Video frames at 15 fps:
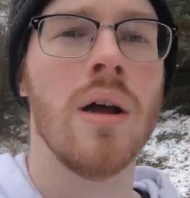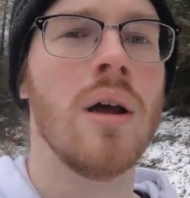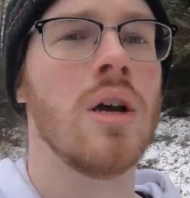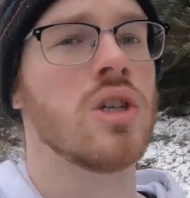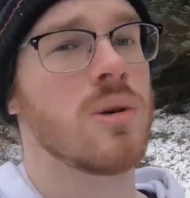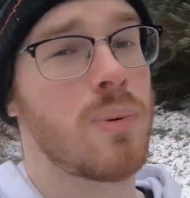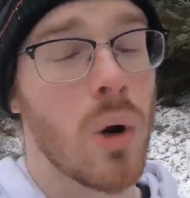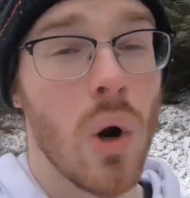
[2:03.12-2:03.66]

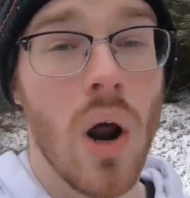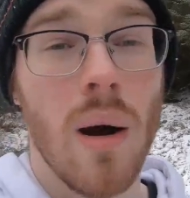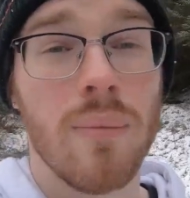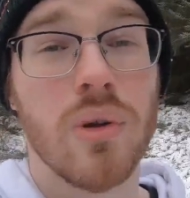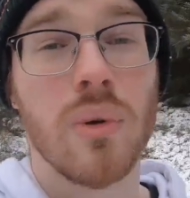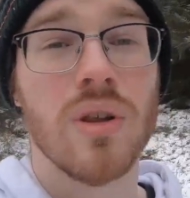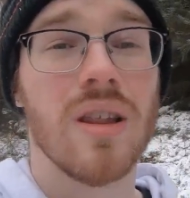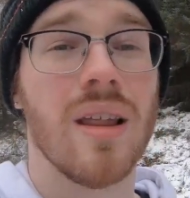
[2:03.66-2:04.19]
She brought it up
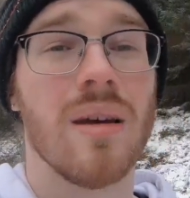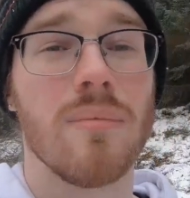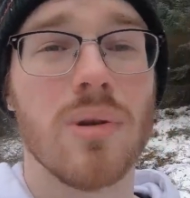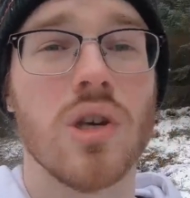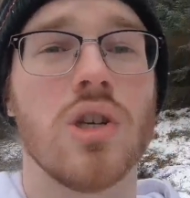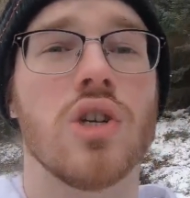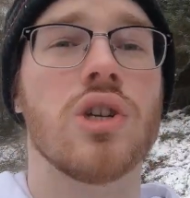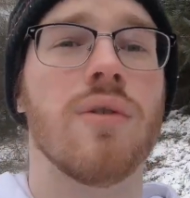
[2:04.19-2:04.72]
to his lips
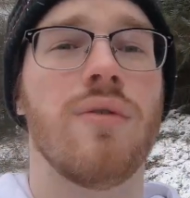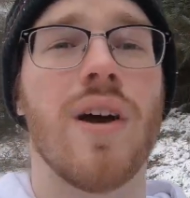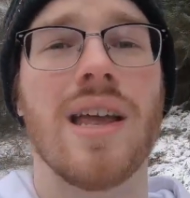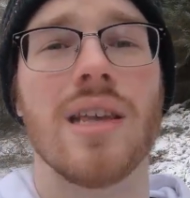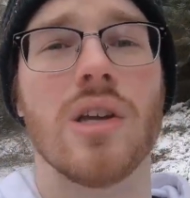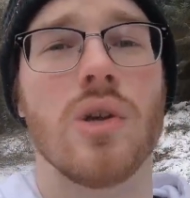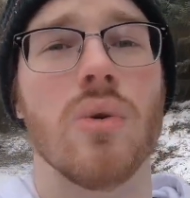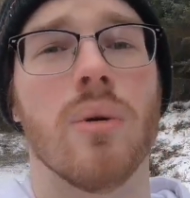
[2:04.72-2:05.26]
and she fed
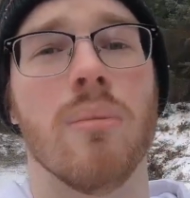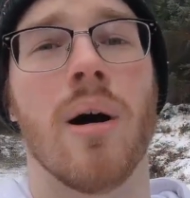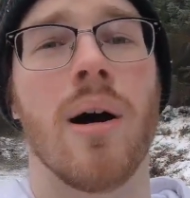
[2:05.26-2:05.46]
it to him.